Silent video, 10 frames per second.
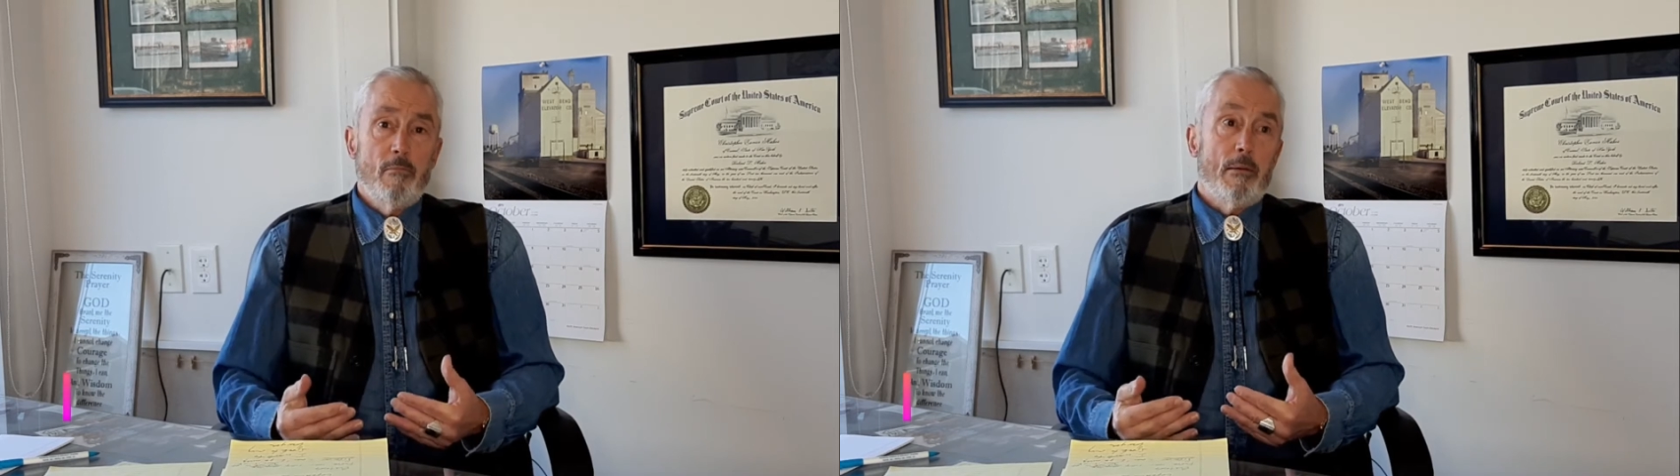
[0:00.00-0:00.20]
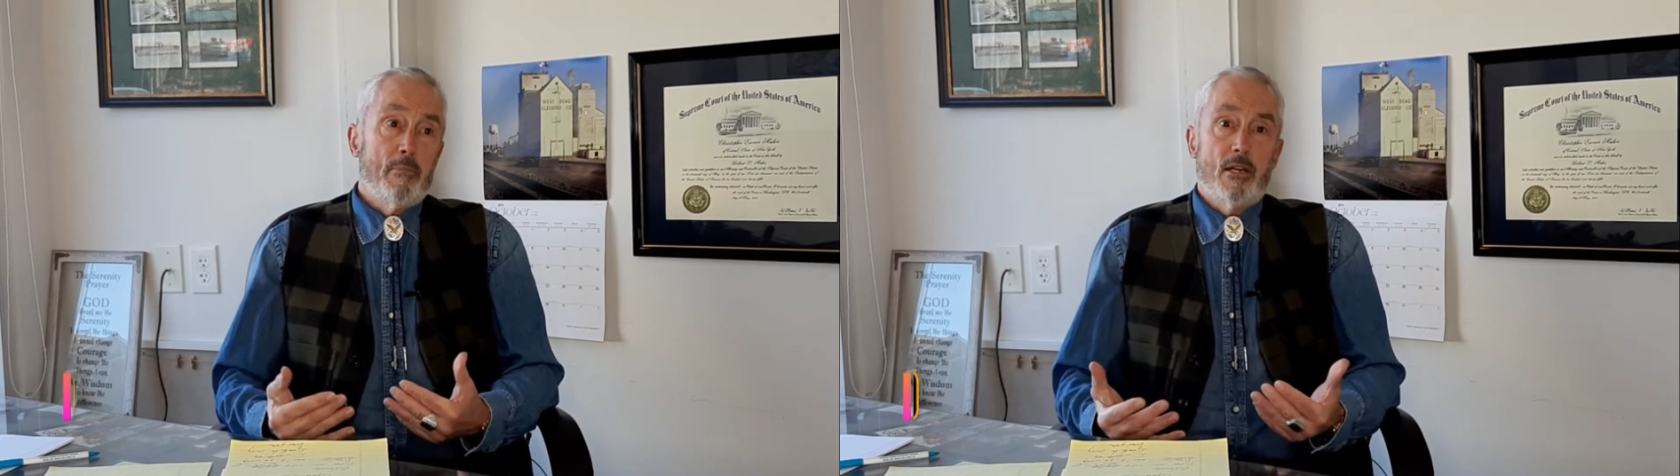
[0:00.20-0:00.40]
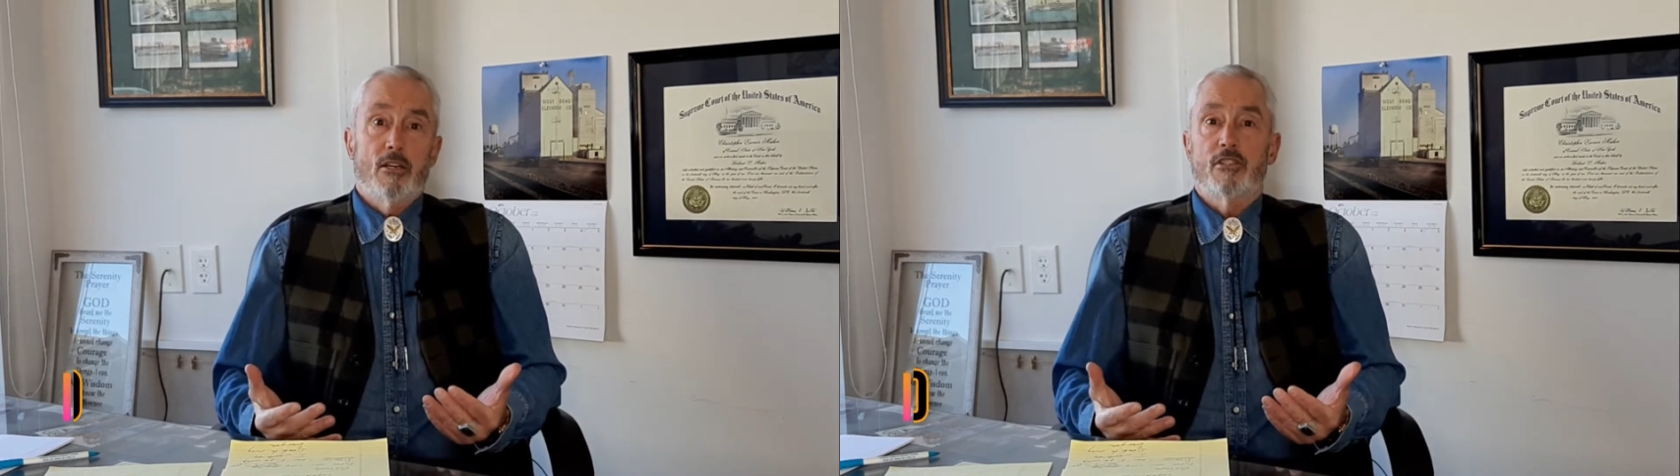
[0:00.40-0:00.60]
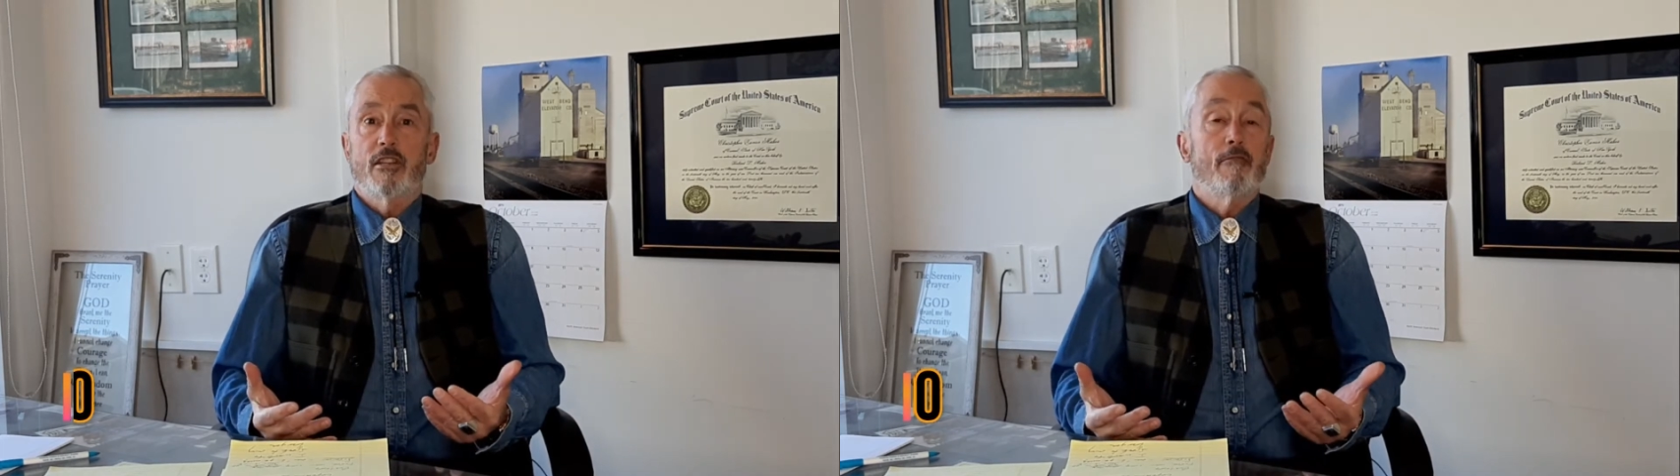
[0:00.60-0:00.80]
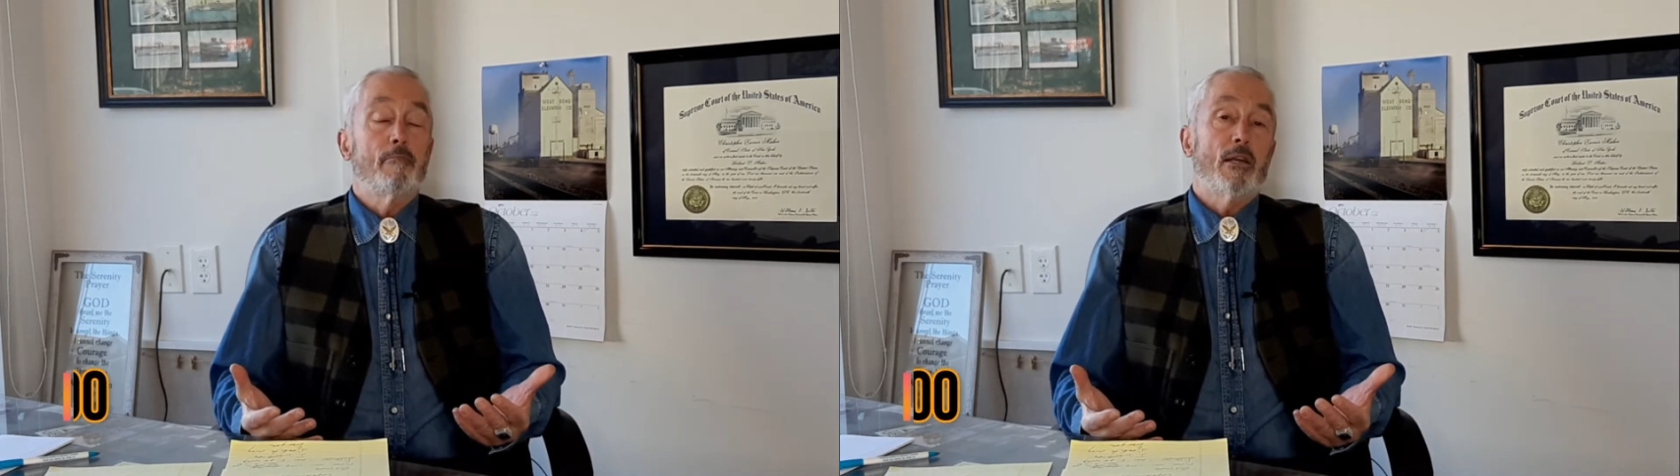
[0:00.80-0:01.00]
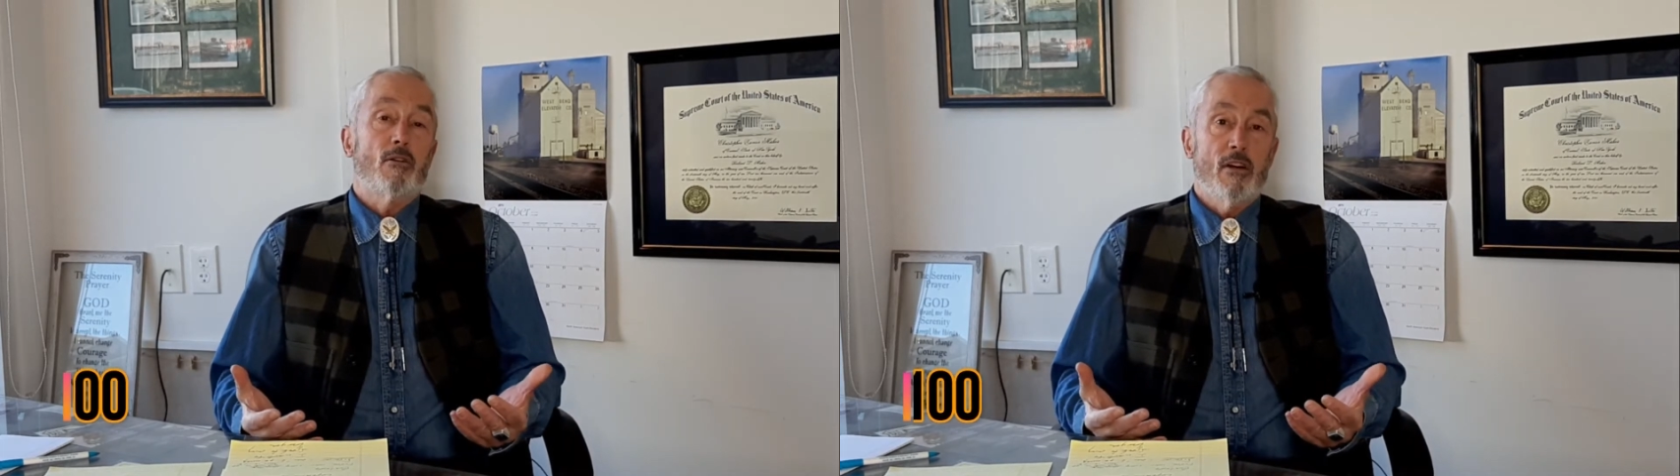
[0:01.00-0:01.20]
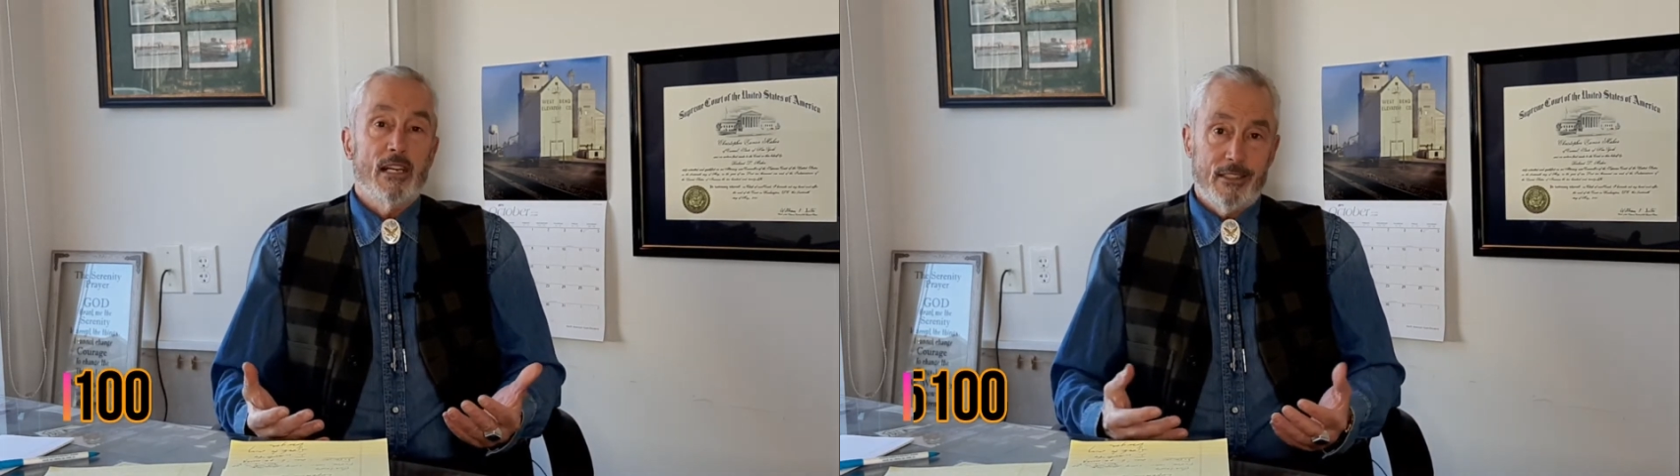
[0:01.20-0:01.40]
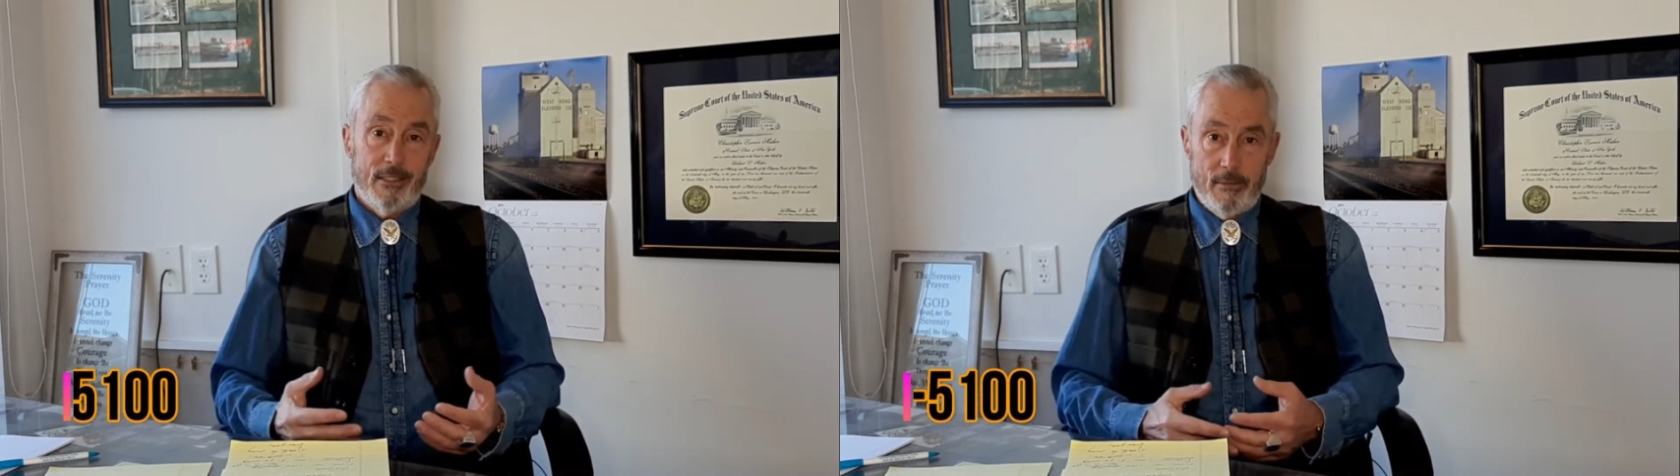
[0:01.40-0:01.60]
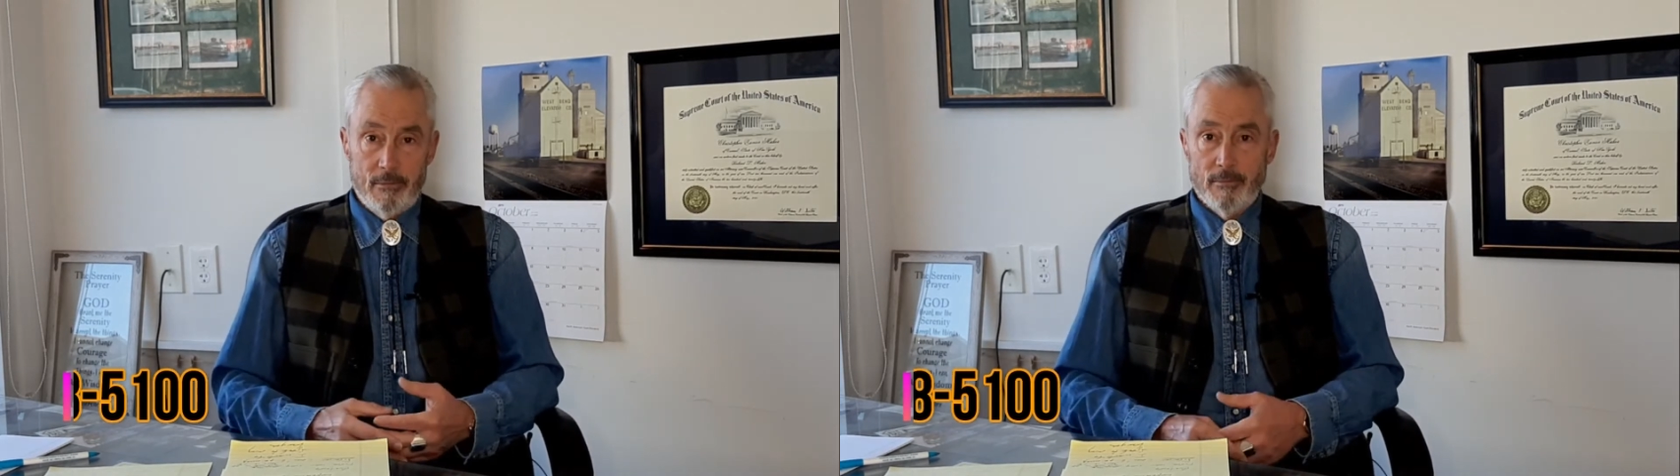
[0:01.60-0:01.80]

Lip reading: me because they've been arrested.